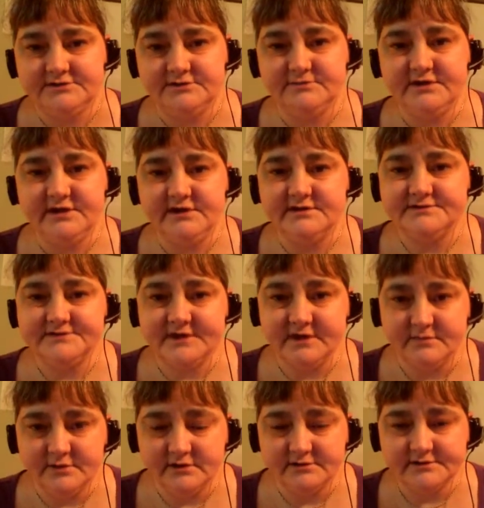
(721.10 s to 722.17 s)
to be
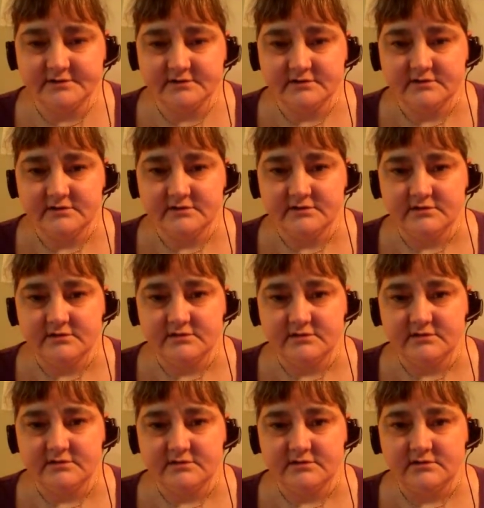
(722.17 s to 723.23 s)
disabled.
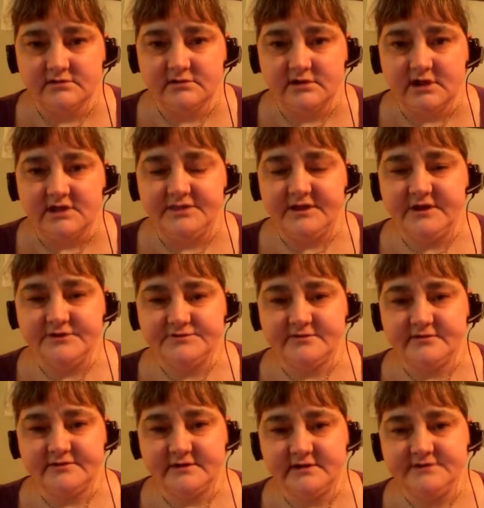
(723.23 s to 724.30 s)
These
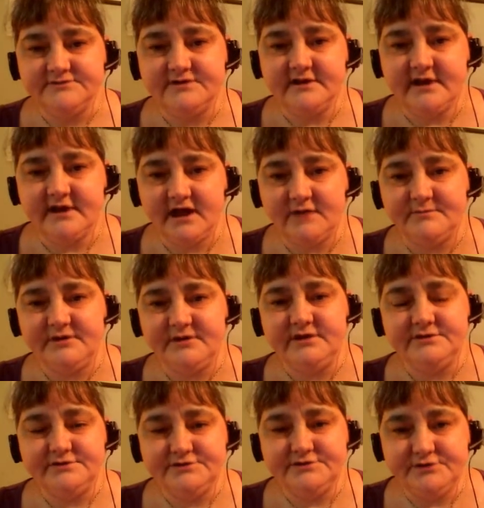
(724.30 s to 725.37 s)
are things that
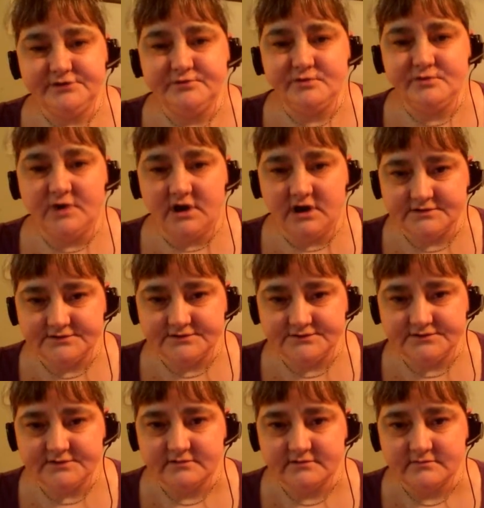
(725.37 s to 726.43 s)
happened to
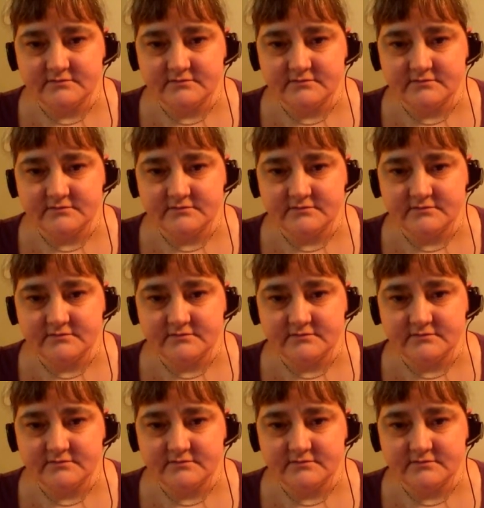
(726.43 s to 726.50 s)
us,